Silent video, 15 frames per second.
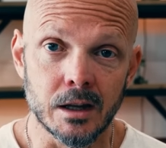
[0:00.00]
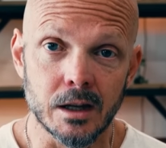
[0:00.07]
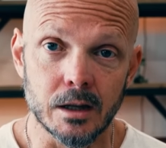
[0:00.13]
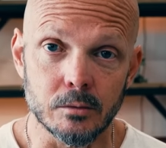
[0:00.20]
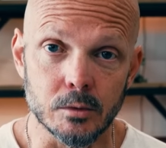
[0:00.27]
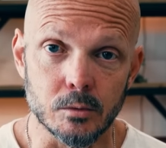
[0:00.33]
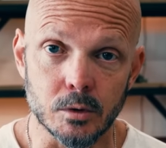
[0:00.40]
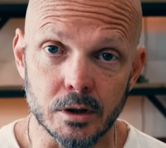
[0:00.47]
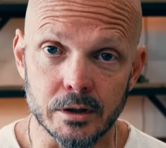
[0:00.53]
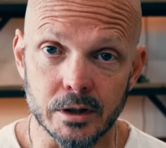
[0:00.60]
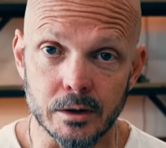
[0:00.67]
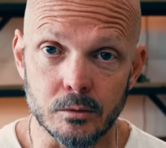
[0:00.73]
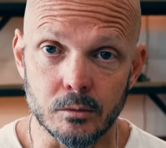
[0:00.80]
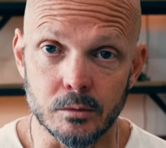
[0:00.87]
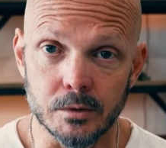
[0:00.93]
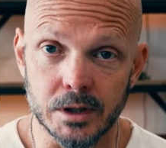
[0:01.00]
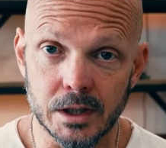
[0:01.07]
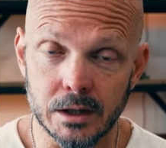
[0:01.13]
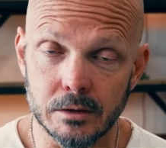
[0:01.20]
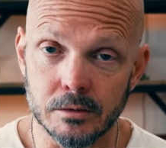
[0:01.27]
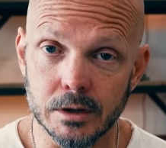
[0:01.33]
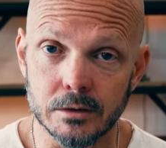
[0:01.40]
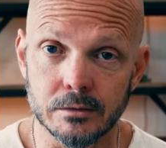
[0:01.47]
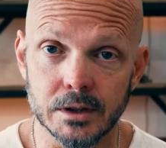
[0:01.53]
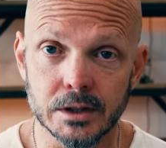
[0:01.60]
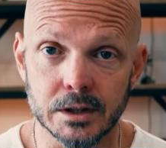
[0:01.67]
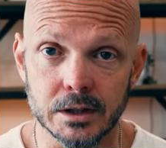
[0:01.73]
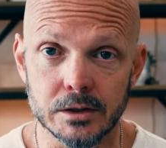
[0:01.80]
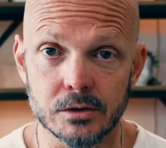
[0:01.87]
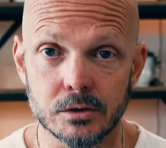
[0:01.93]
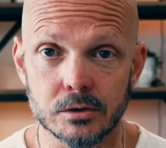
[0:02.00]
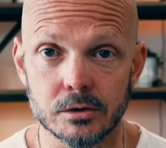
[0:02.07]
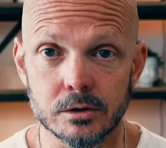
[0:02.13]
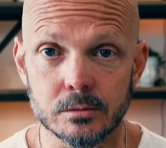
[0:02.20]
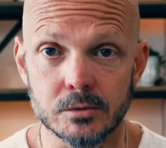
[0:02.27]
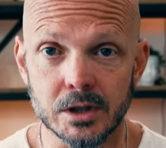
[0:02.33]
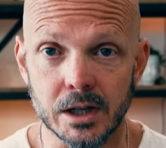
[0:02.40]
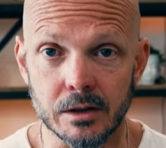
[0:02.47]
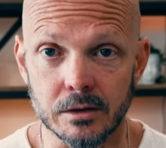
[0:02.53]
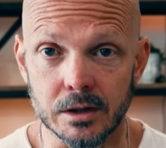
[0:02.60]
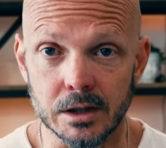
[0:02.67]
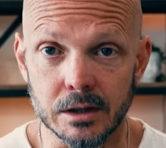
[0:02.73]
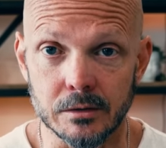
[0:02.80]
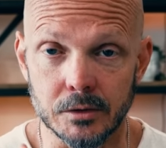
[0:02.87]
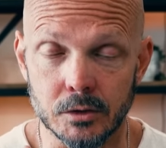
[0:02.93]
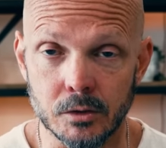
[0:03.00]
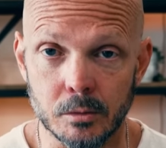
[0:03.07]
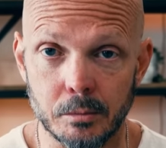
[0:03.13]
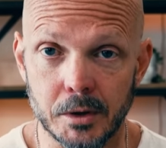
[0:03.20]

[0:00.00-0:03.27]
and we're working on really reinventing this YouTube channel to give you the